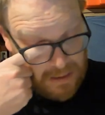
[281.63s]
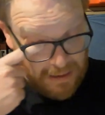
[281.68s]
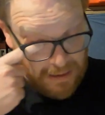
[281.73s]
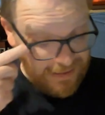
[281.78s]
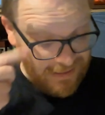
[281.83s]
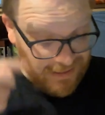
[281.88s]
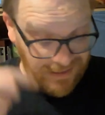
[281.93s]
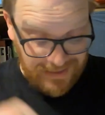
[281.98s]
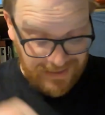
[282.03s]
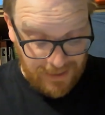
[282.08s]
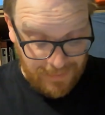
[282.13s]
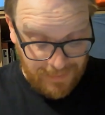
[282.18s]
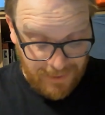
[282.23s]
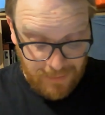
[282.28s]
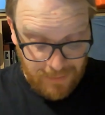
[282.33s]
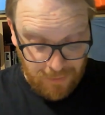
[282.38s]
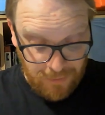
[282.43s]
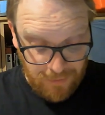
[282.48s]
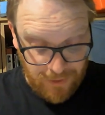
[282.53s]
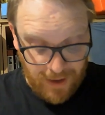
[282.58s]
Doesn't tell me any
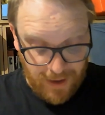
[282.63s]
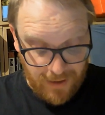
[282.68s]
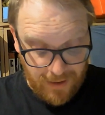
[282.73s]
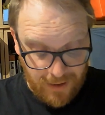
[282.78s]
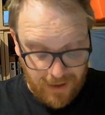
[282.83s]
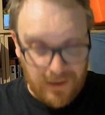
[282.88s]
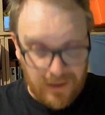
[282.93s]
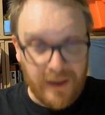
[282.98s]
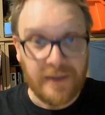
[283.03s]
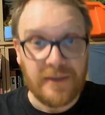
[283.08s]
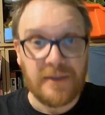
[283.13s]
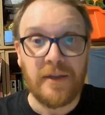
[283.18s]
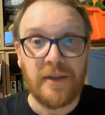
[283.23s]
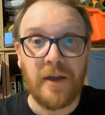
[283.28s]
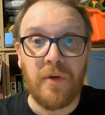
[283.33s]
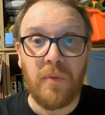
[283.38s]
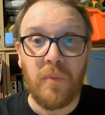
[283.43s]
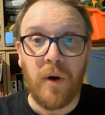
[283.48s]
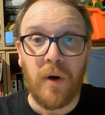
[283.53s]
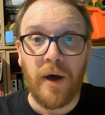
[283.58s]
more than that. I'd like to know
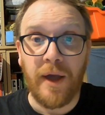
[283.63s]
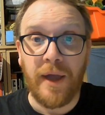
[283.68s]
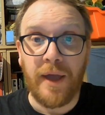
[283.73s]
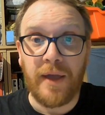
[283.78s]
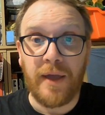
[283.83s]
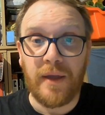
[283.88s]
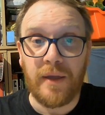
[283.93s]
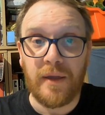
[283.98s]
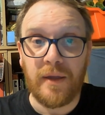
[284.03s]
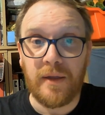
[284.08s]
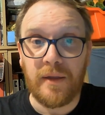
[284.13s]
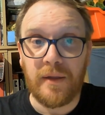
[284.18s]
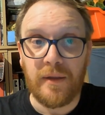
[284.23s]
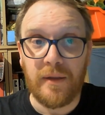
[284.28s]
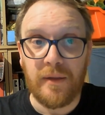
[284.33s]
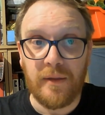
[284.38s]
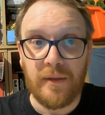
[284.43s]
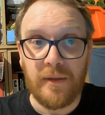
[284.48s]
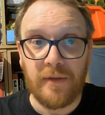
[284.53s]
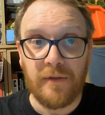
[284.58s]
why
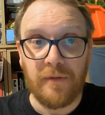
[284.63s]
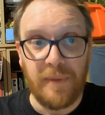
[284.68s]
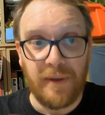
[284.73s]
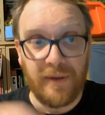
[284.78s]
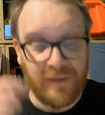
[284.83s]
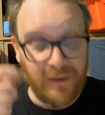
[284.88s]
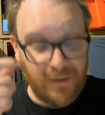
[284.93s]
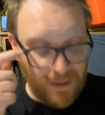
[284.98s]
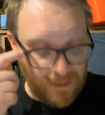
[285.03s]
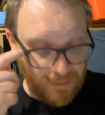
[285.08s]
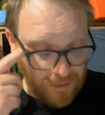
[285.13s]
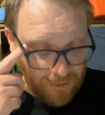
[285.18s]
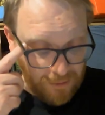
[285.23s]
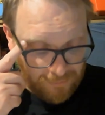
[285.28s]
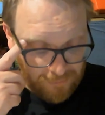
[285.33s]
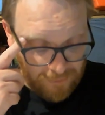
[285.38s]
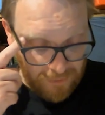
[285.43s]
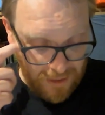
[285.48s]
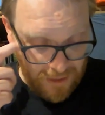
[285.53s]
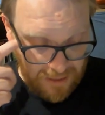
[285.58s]
there's a biscuit named
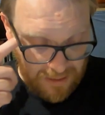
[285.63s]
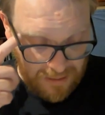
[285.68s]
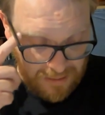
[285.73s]
after